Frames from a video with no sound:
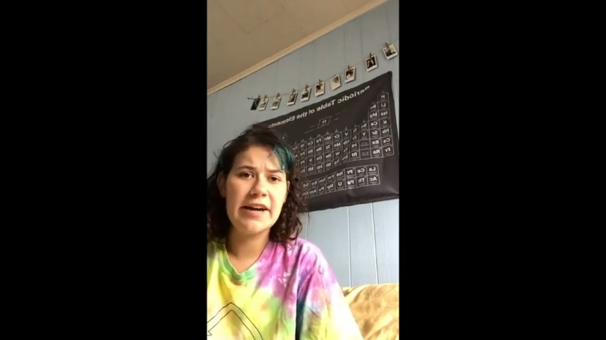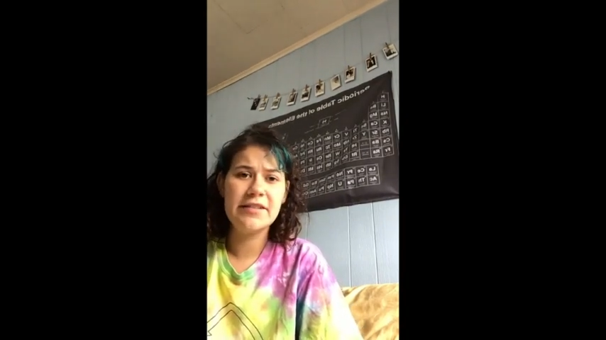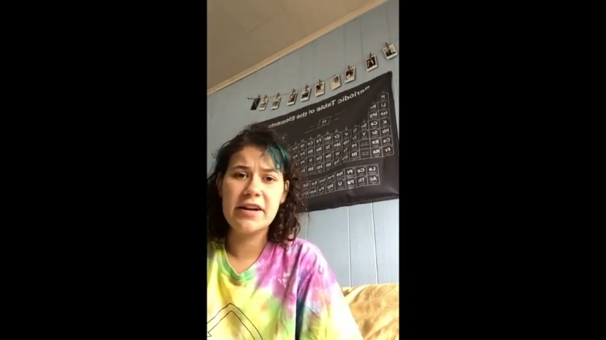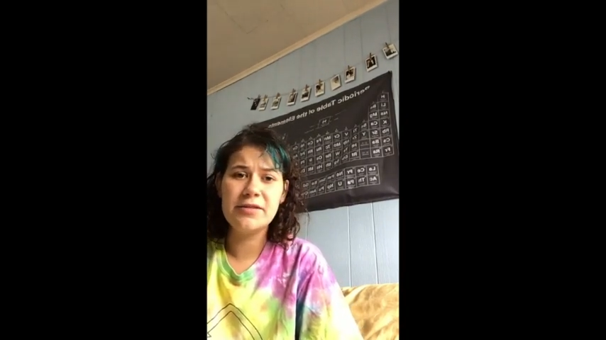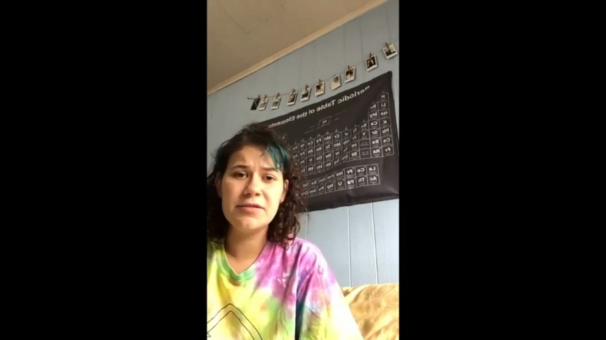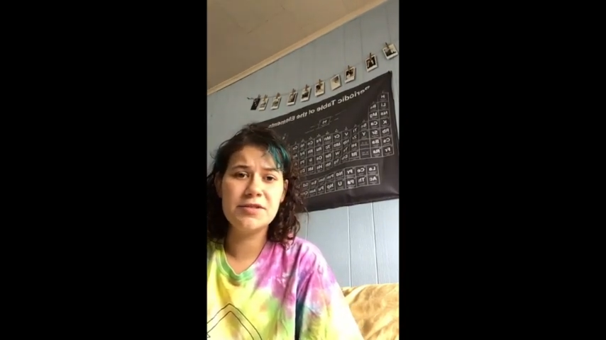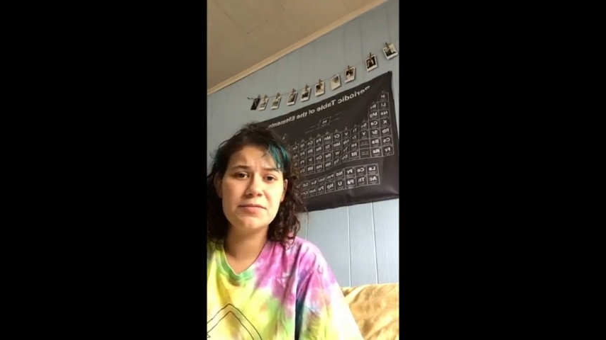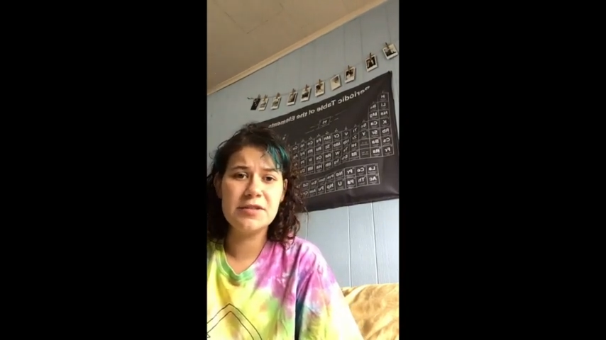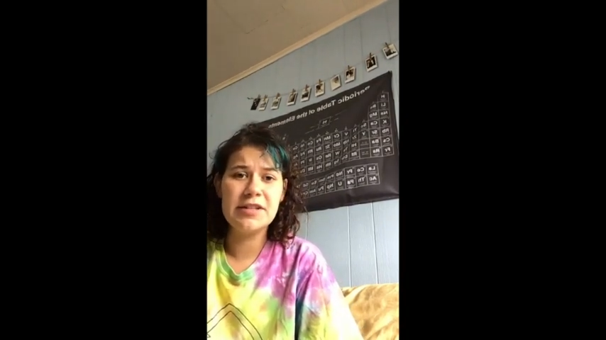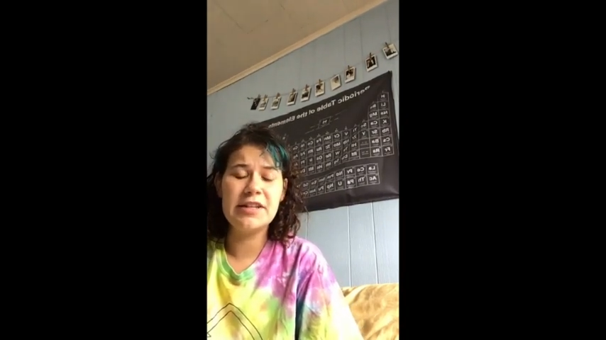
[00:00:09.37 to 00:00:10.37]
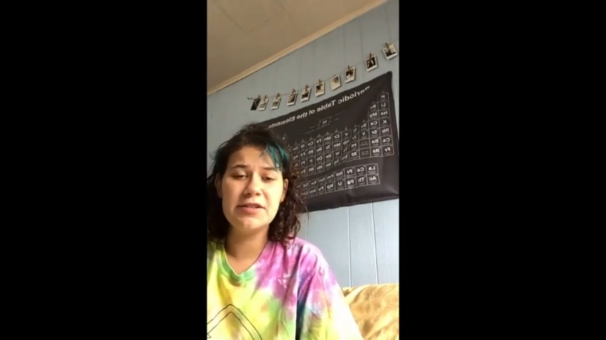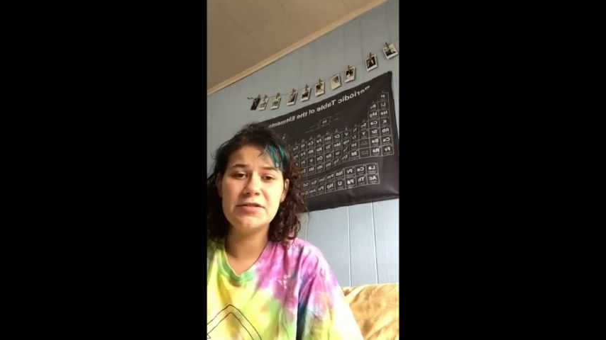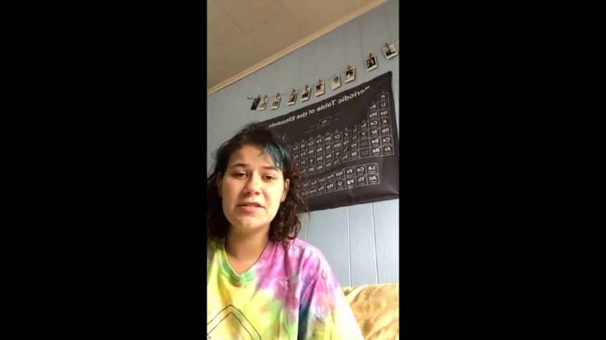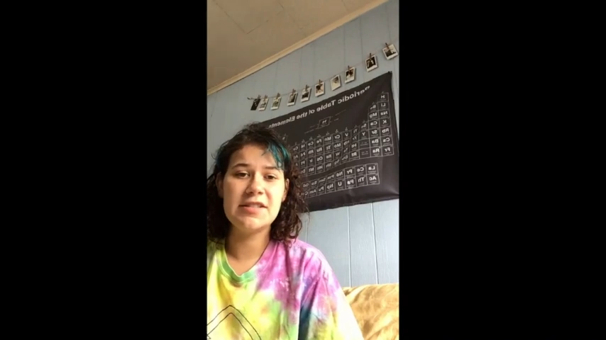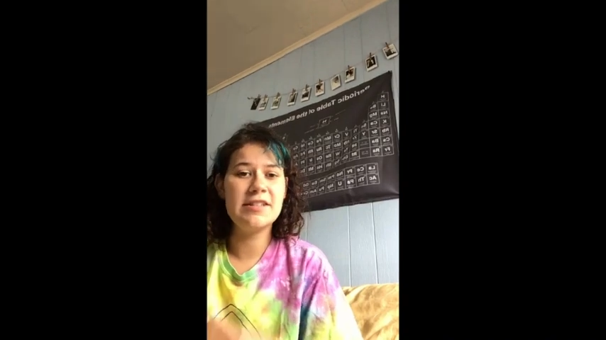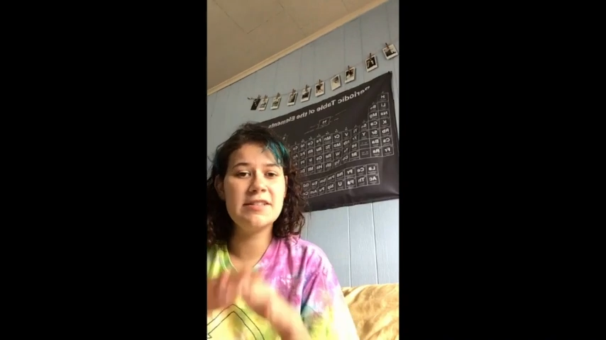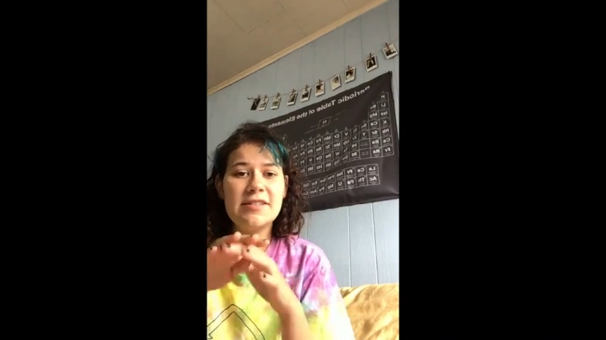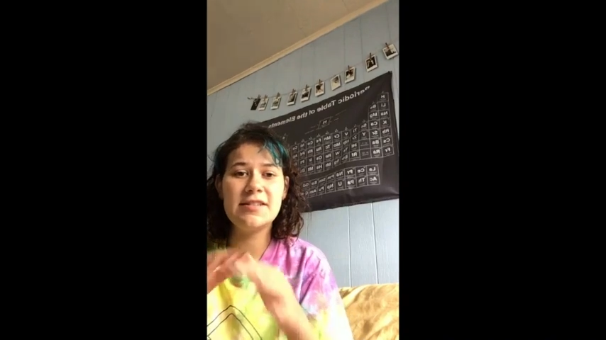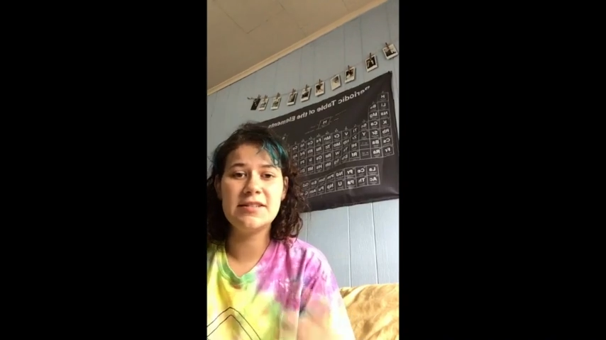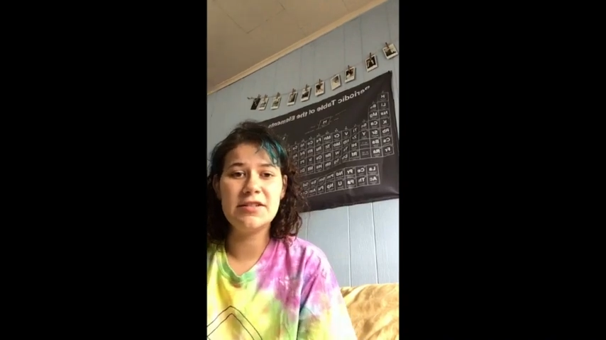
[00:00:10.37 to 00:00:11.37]
I thought it was really interesting to
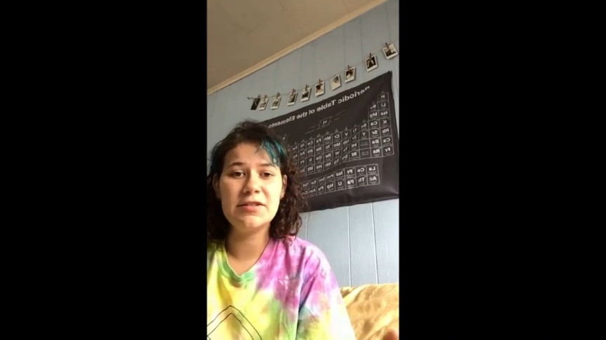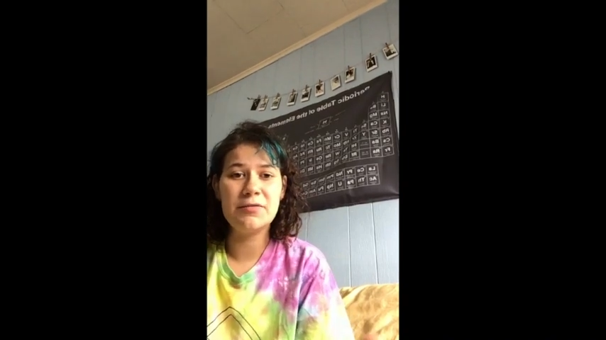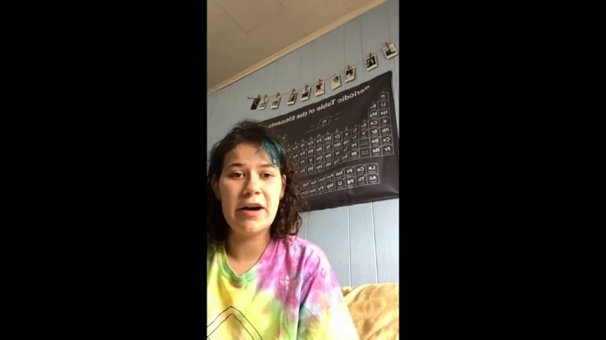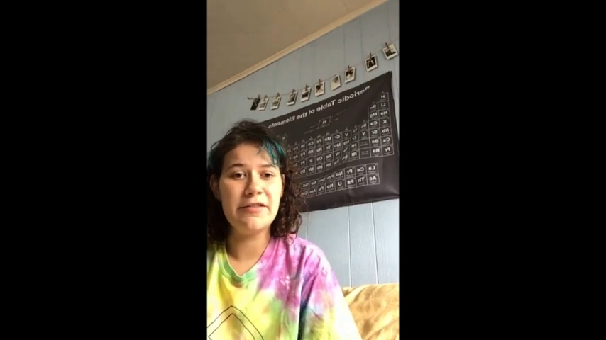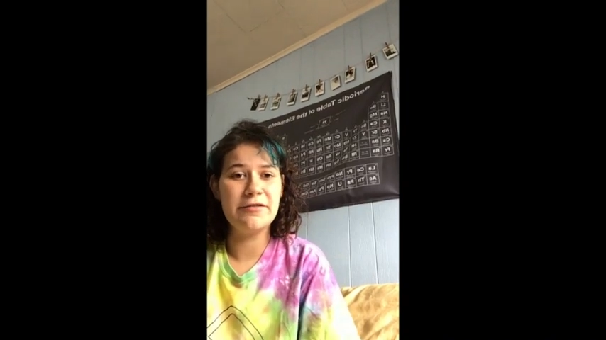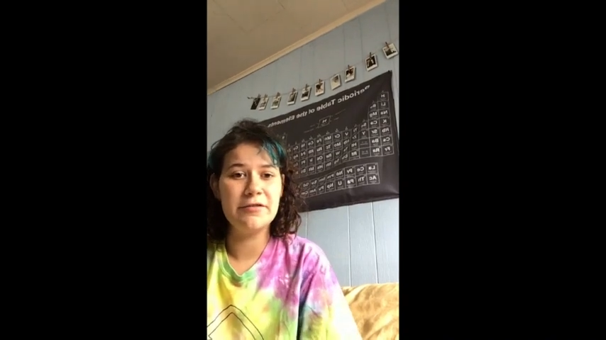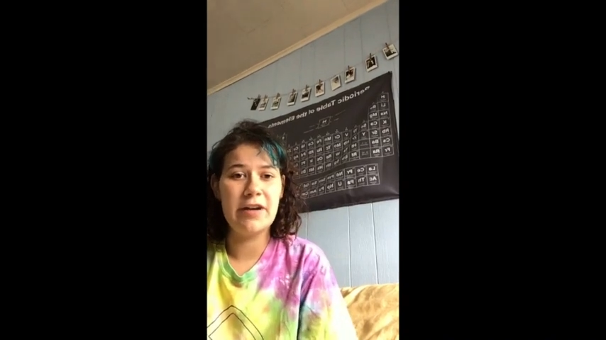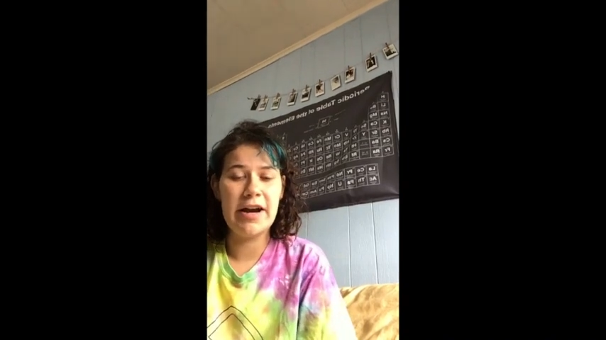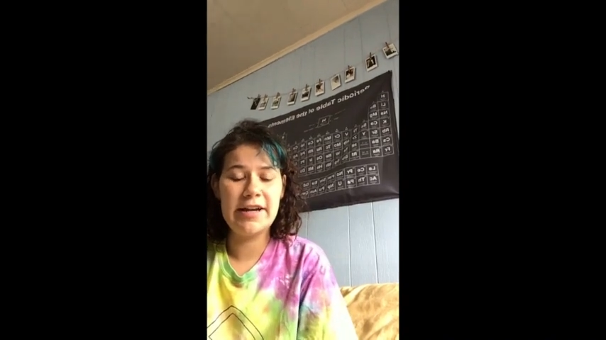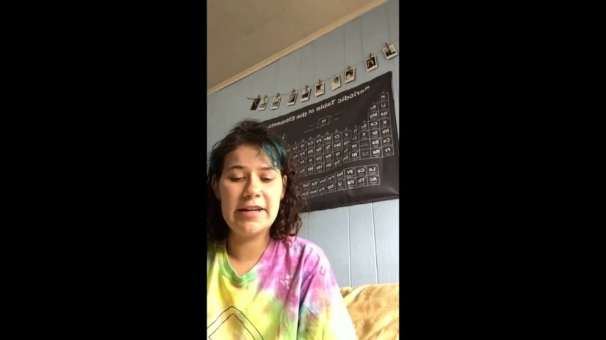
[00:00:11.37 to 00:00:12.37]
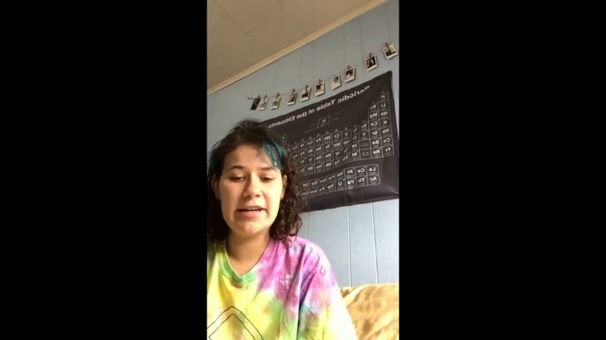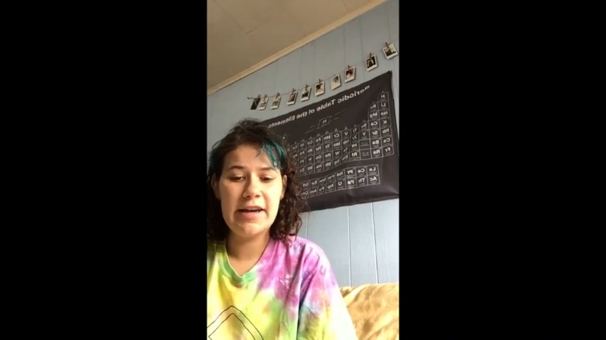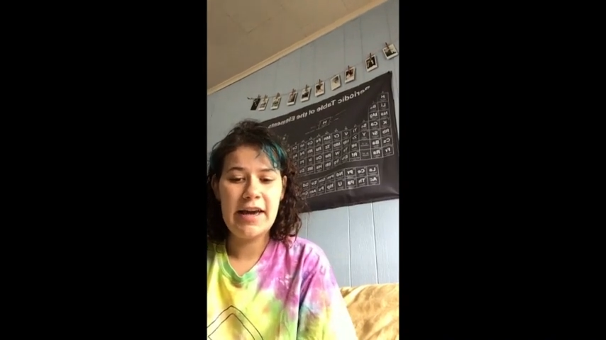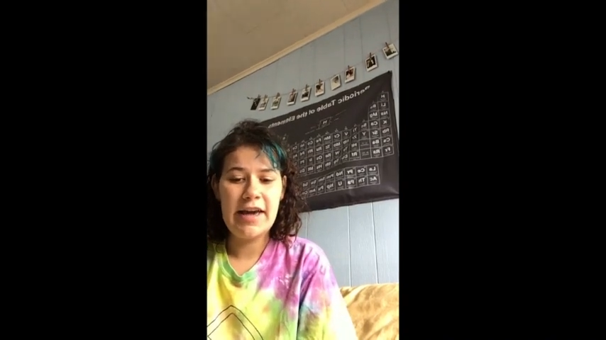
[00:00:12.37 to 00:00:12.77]
see such a wide variety.